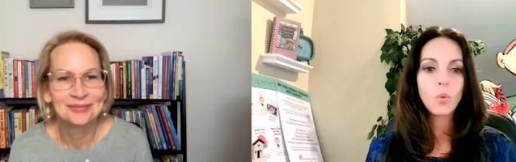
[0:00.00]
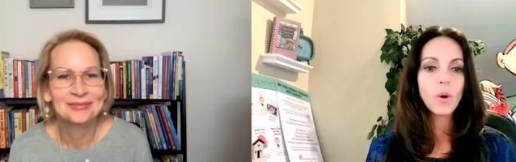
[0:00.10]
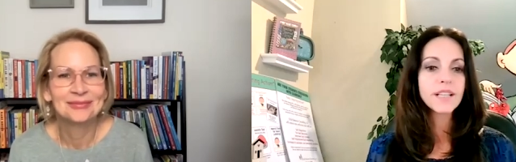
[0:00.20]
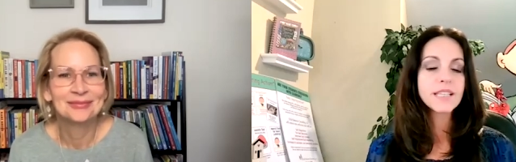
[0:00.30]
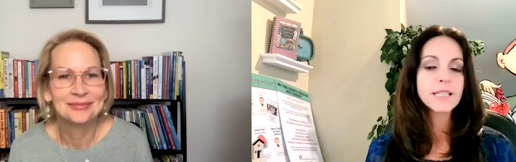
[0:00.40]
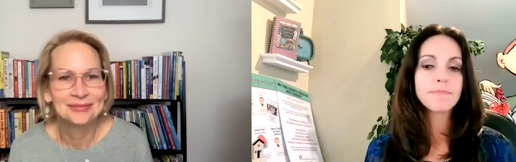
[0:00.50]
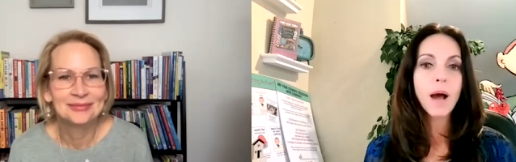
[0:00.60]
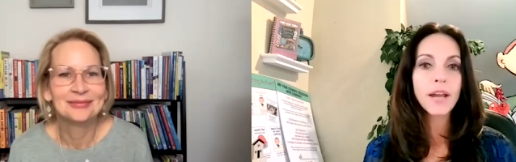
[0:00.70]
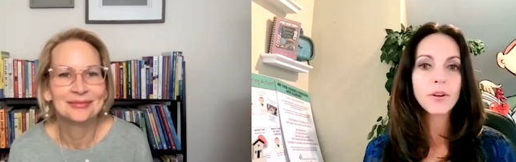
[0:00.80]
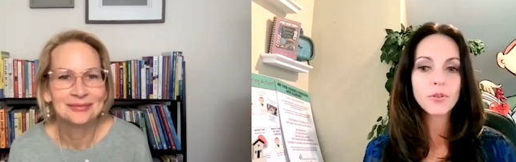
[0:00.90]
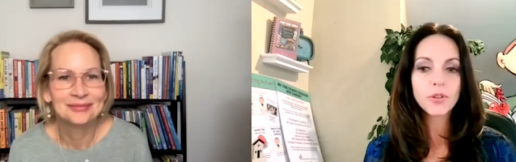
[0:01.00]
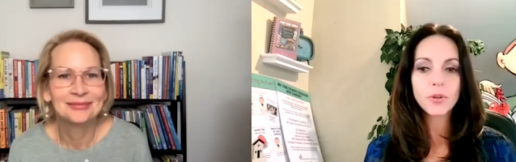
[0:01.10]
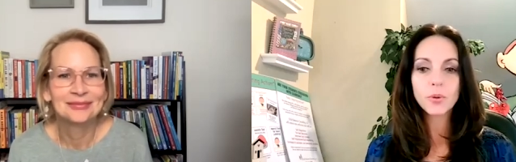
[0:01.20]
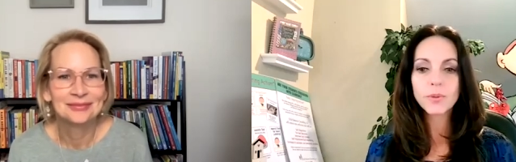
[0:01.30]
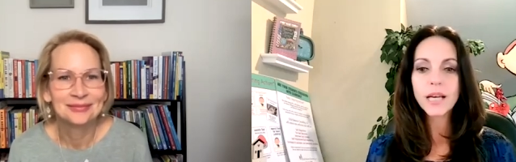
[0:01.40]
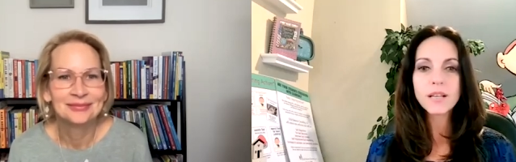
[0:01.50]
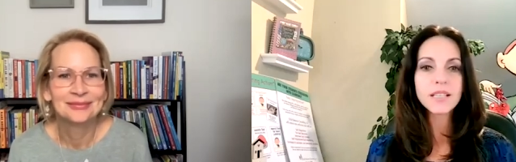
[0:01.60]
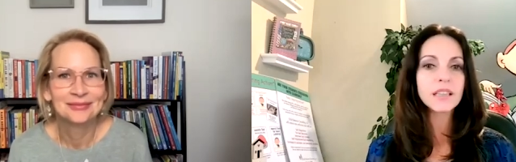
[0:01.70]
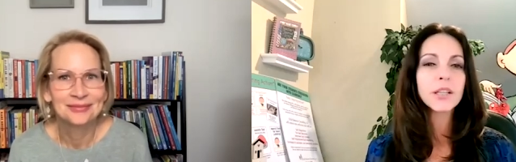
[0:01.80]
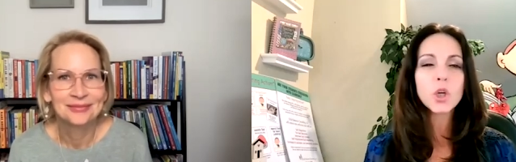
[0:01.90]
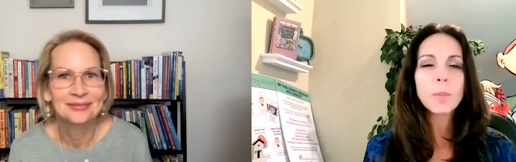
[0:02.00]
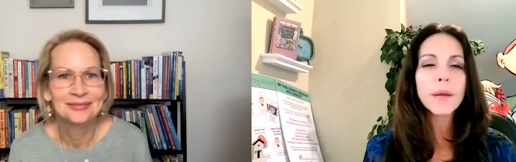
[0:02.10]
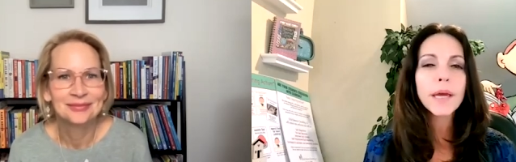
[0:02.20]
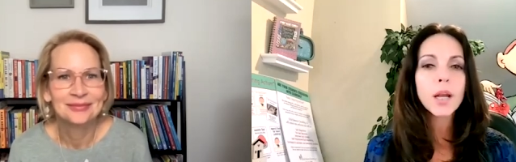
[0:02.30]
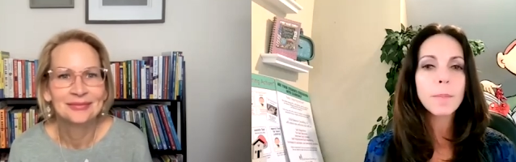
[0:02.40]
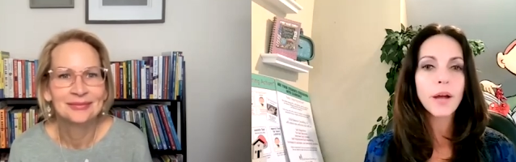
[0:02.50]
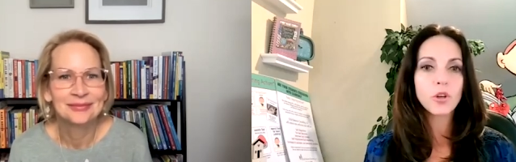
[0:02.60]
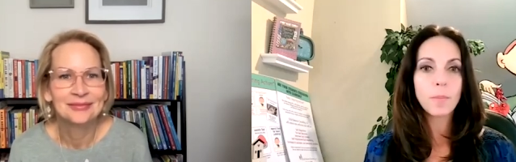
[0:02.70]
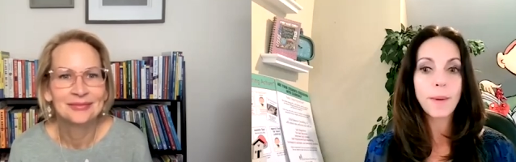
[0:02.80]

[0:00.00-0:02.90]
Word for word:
Speaker 1: What inspired you? Tell us a little bit about your